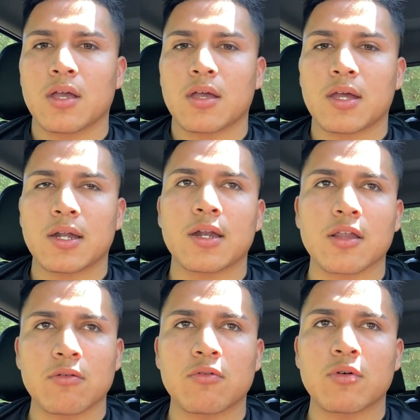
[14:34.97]
And
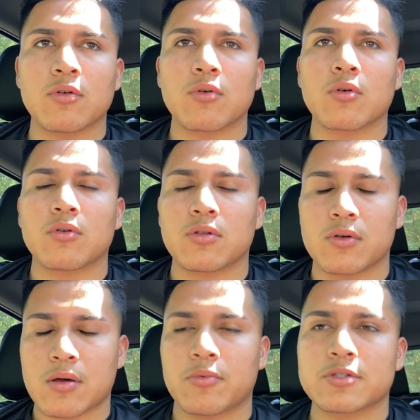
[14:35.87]
another one
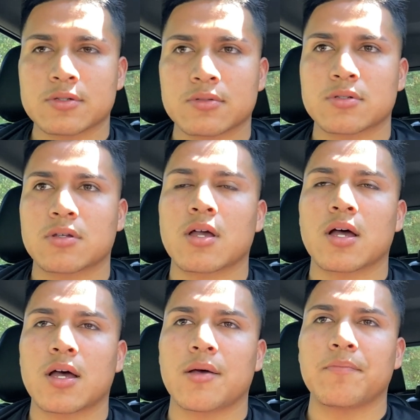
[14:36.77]
that was
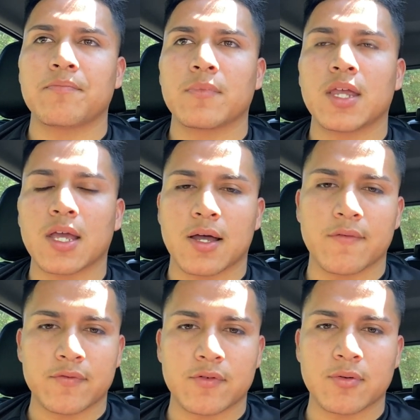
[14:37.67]
"Get
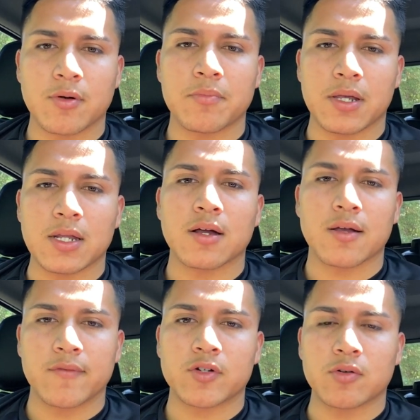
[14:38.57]
comfortable being
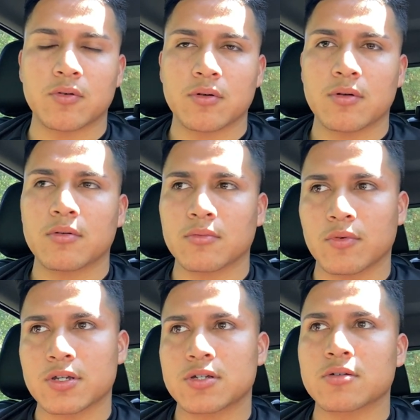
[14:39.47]
uncomfortable,"
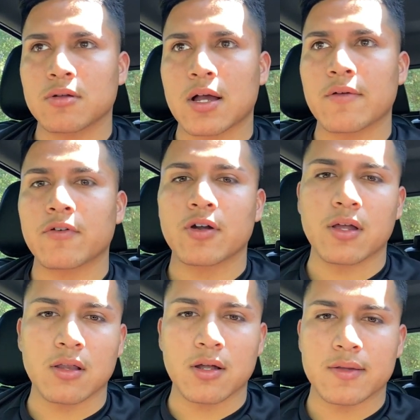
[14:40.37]
which I've heard it
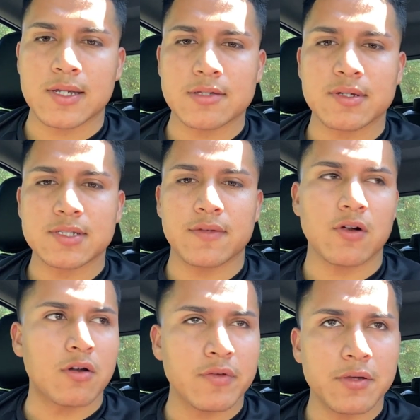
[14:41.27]
a lot of times by Steve
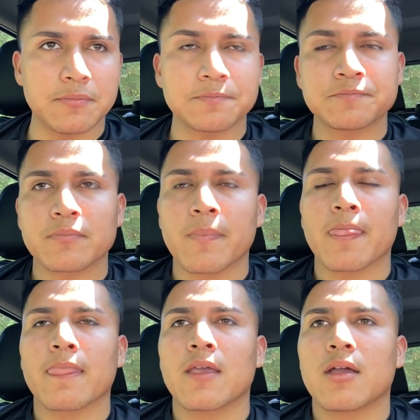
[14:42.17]
Harvey.
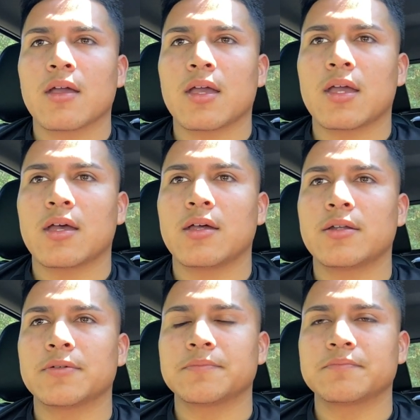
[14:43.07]

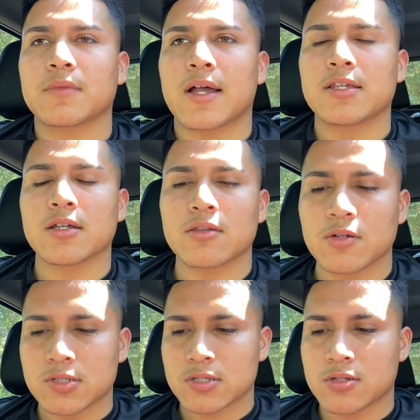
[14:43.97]
And I took
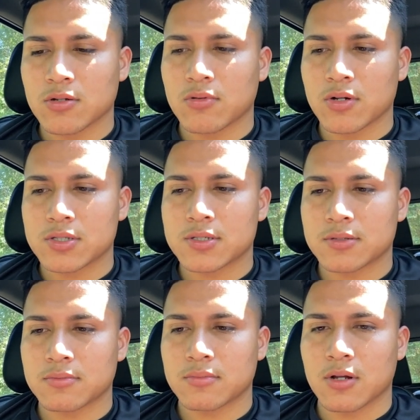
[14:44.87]
those two quotes
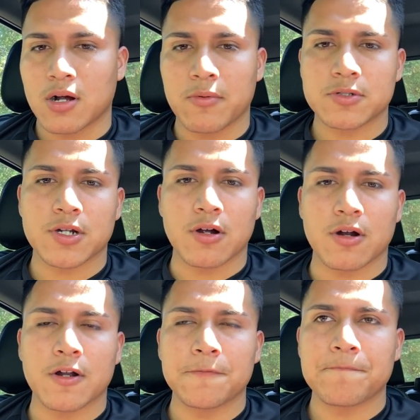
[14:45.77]
almost to
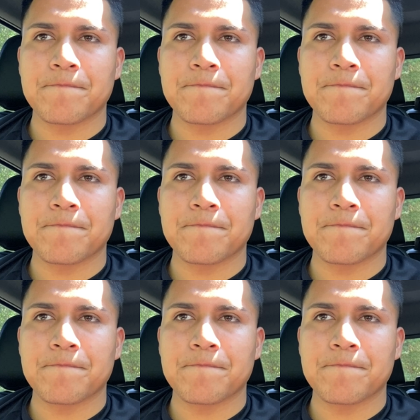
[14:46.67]
heart,